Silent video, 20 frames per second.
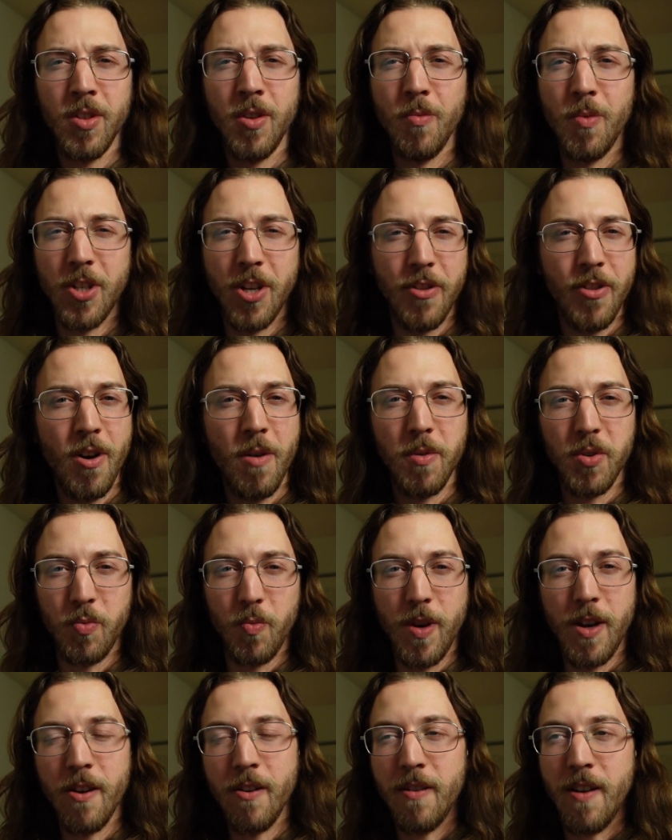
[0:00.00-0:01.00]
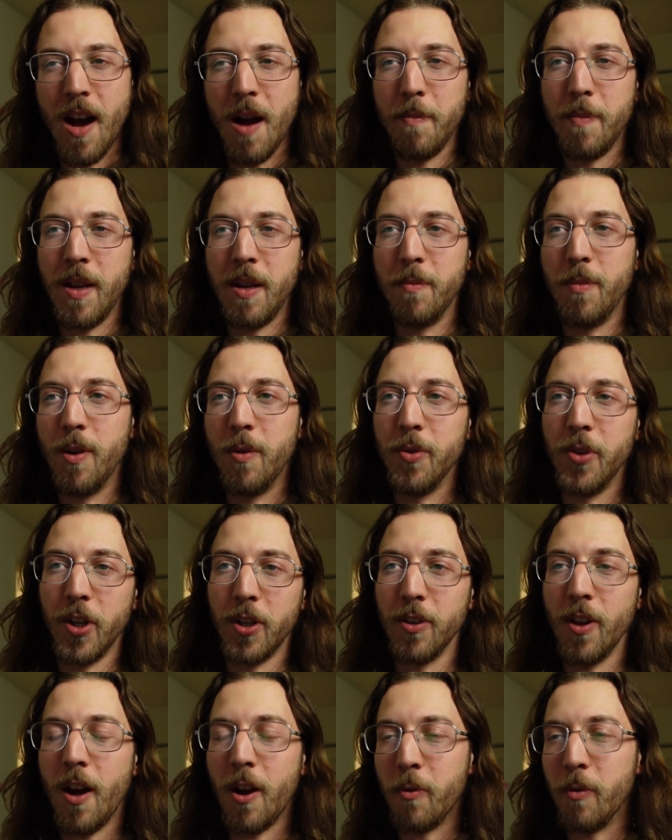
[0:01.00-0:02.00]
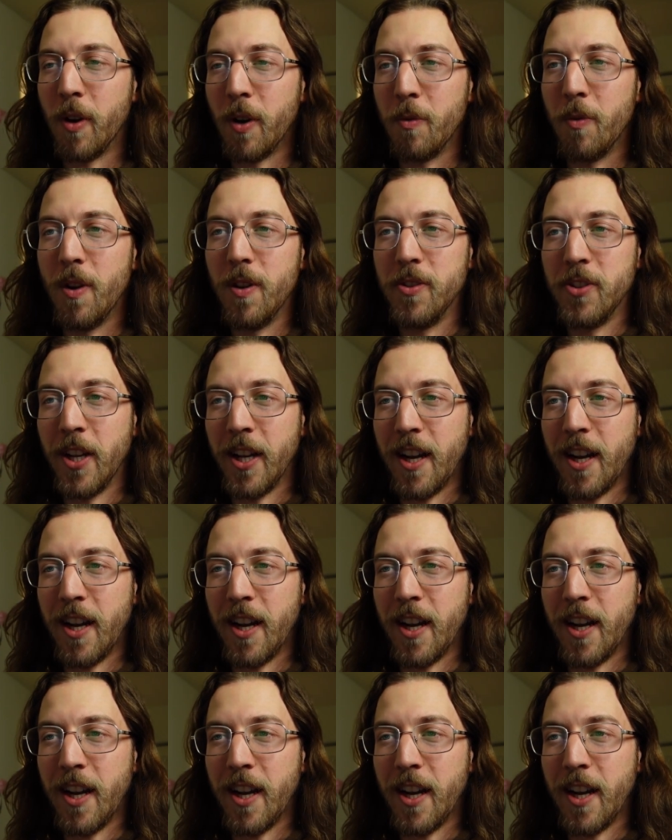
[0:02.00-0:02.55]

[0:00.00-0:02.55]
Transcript: which I thought was weird not being put with the Clockwork ones.